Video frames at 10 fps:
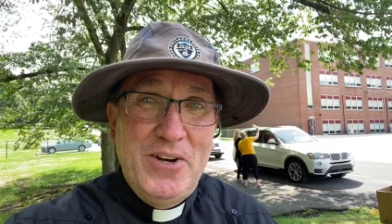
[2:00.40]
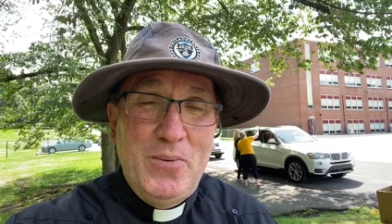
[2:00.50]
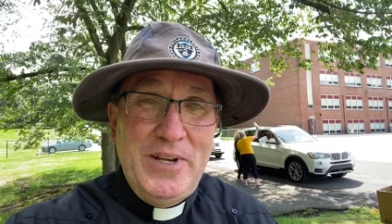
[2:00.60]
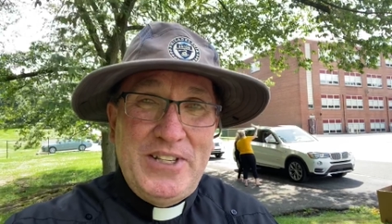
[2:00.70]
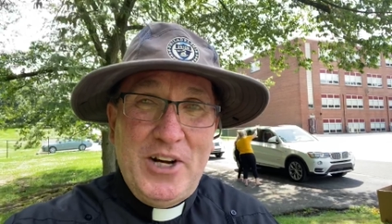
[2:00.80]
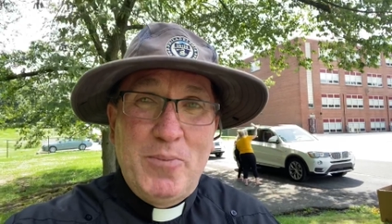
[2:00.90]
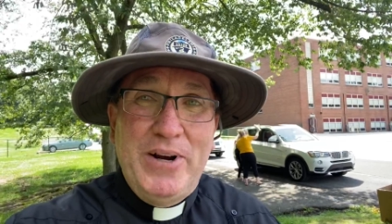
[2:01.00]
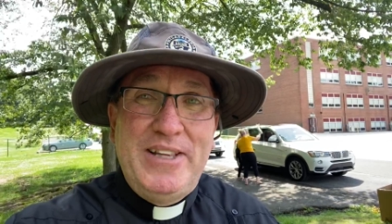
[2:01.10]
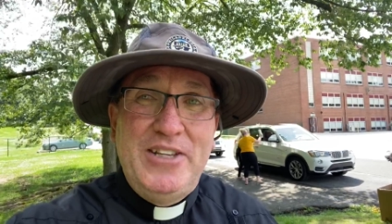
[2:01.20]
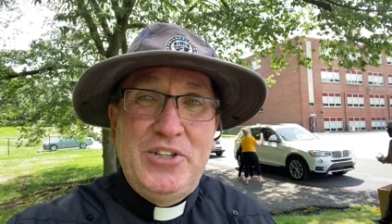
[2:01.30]
We
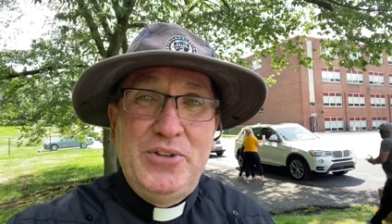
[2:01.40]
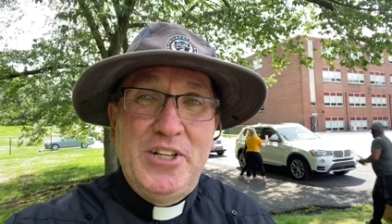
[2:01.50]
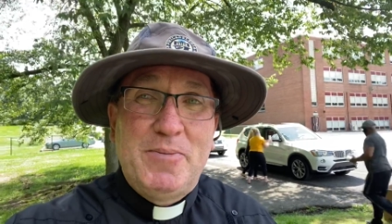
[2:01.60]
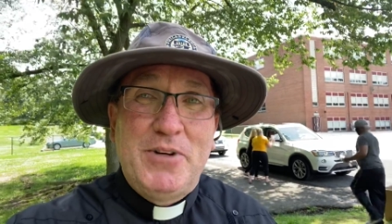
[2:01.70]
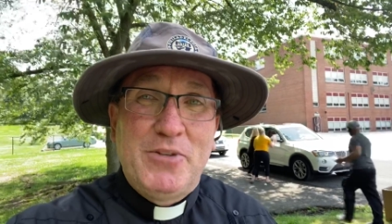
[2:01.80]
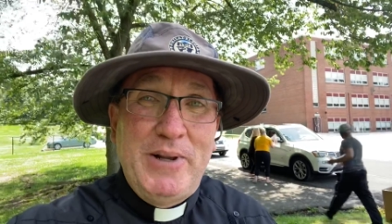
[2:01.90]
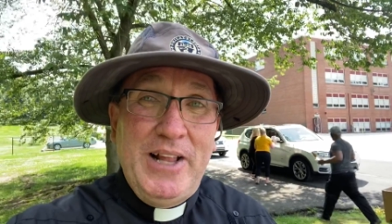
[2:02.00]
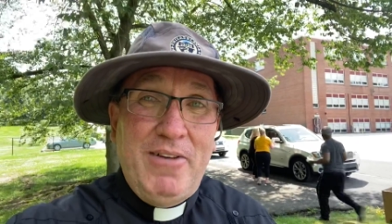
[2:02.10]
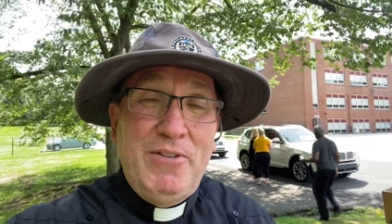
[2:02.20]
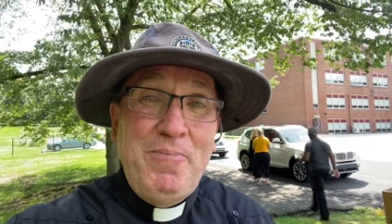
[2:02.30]
celebrate these students because we
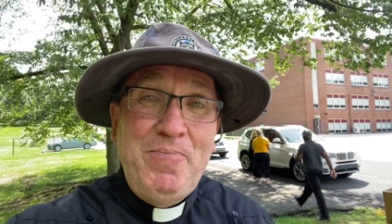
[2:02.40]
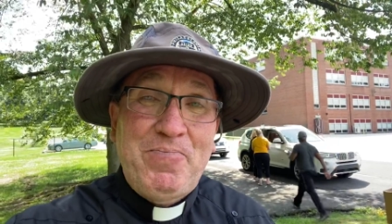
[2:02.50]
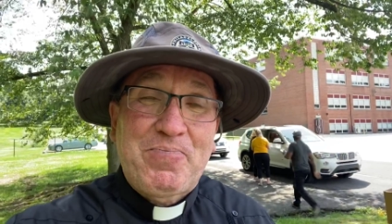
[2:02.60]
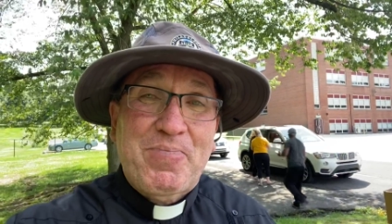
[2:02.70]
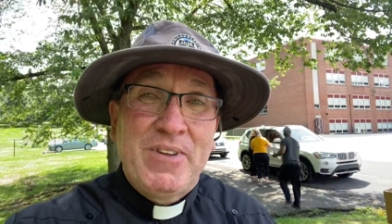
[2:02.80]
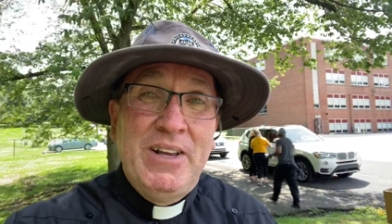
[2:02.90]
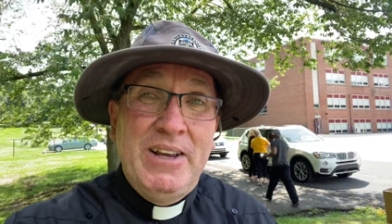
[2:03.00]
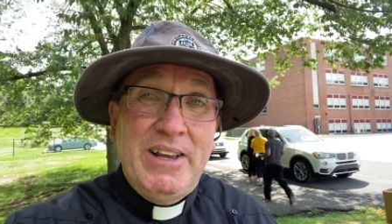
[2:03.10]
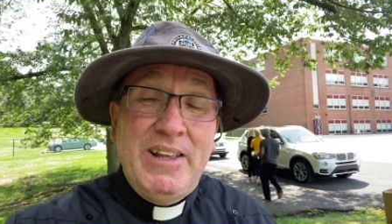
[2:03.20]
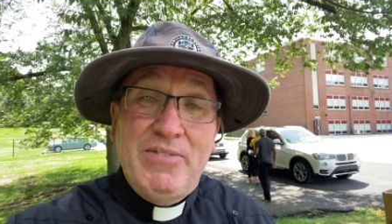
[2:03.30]
love them,
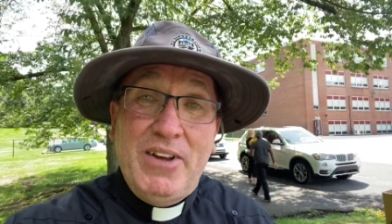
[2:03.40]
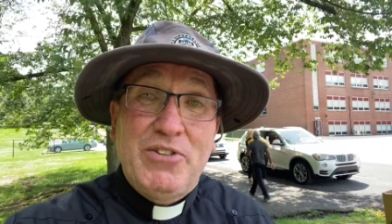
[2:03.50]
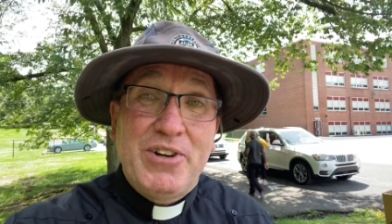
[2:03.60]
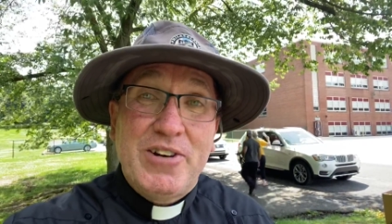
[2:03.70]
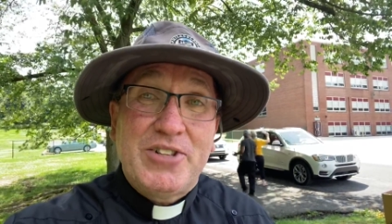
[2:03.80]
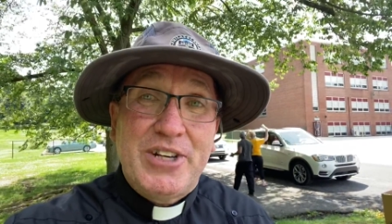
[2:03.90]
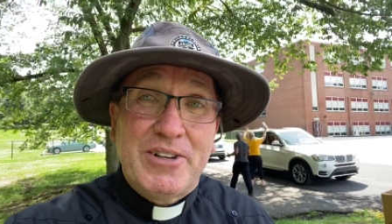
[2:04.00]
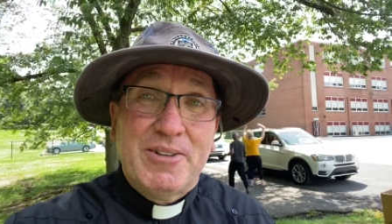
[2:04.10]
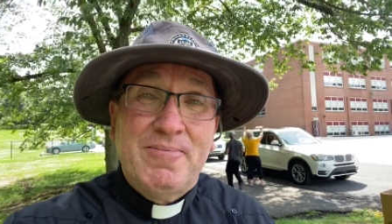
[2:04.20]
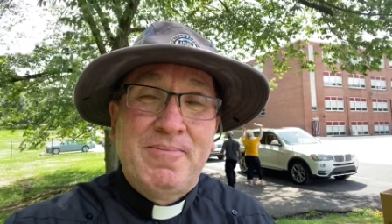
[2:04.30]
and they've loved their years here.